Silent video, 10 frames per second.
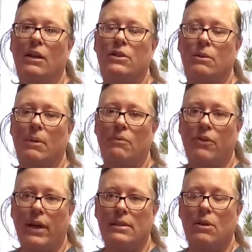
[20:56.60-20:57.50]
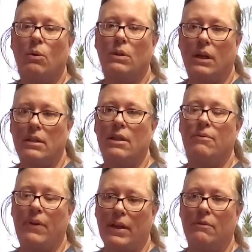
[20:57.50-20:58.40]
So my friends, hold on to the
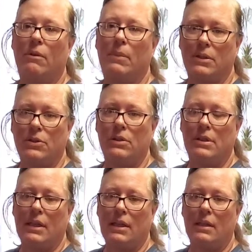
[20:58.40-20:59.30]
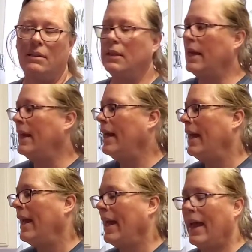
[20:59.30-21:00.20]
faith of a mustard seed
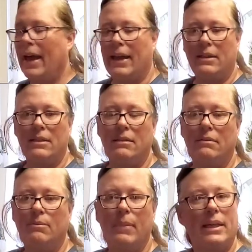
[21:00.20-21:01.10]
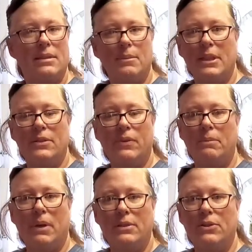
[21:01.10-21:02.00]
and make some of this
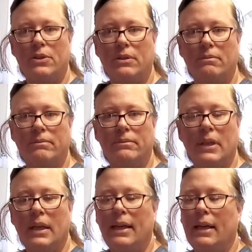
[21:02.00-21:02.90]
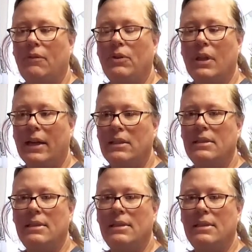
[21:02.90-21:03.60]
fun mustard. If you'd like to